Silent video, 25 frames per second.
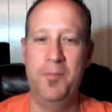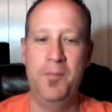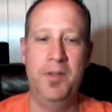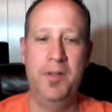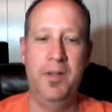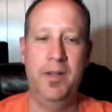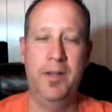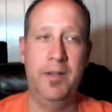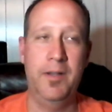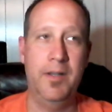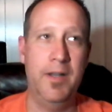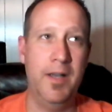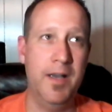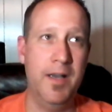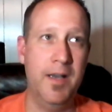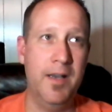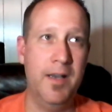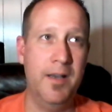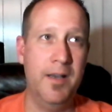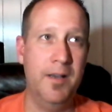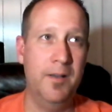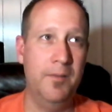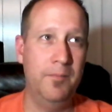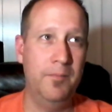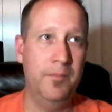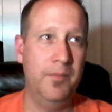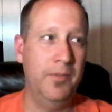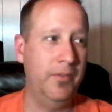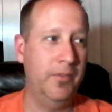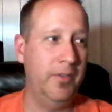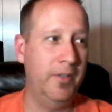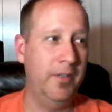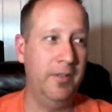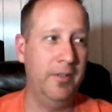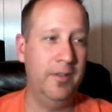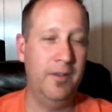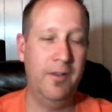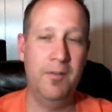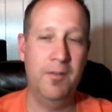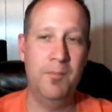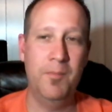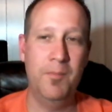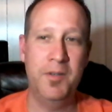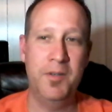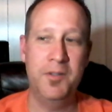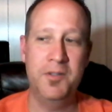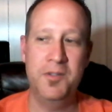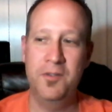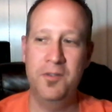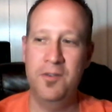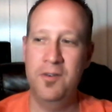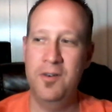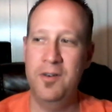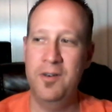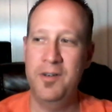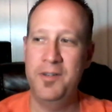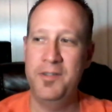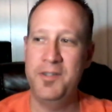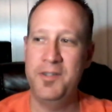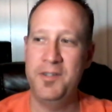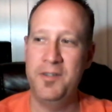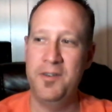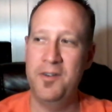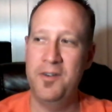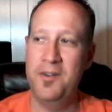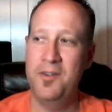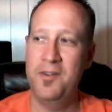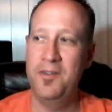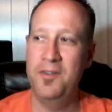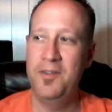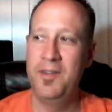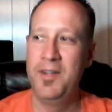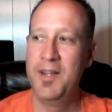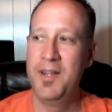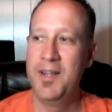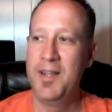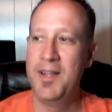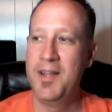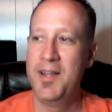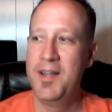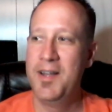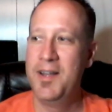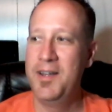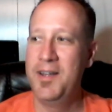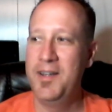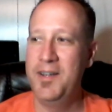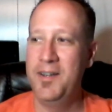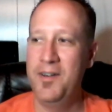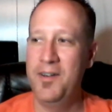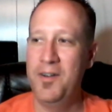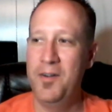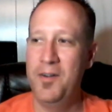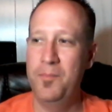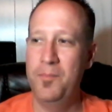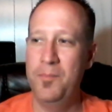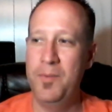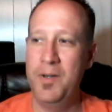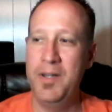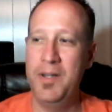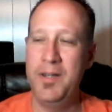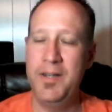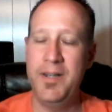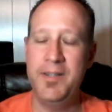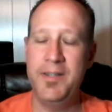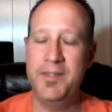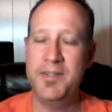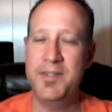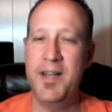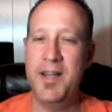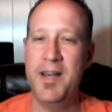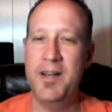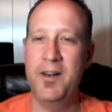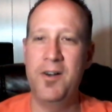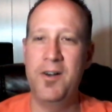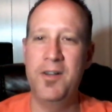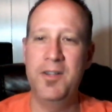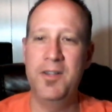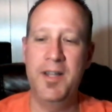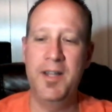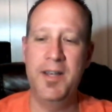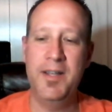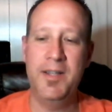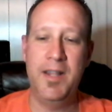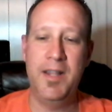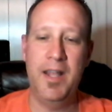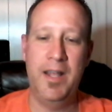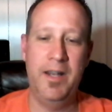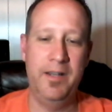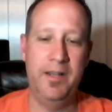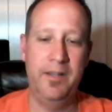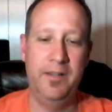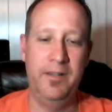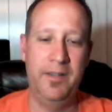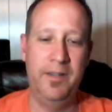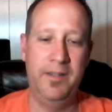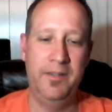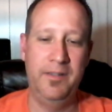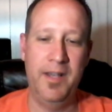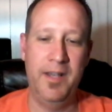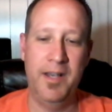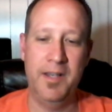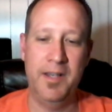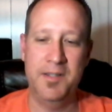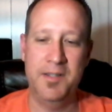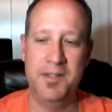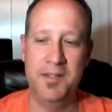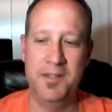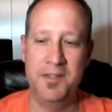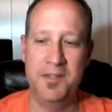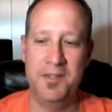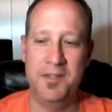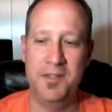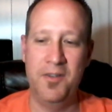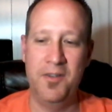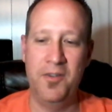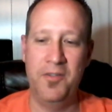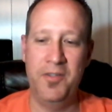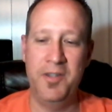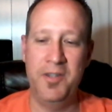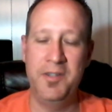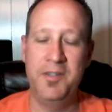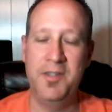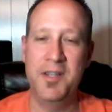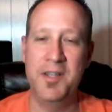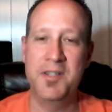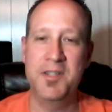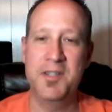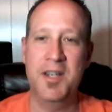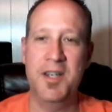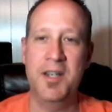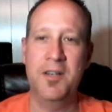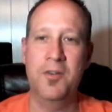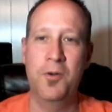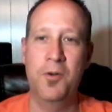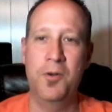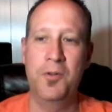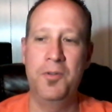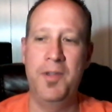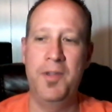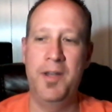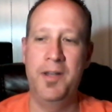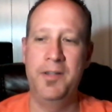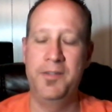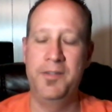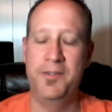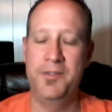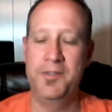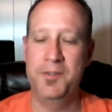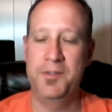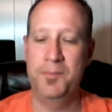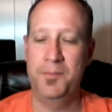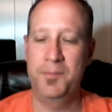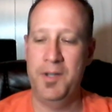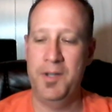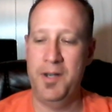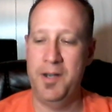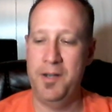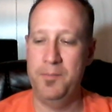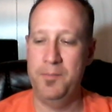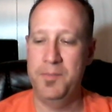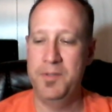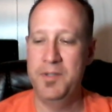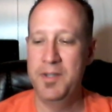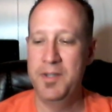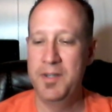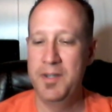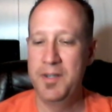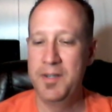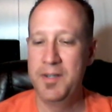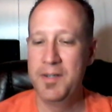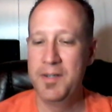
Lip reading: I'd be like, yeah, I'm sitting here in my shorts, but it's not all like that in Texas. It does get cold down there sometimes.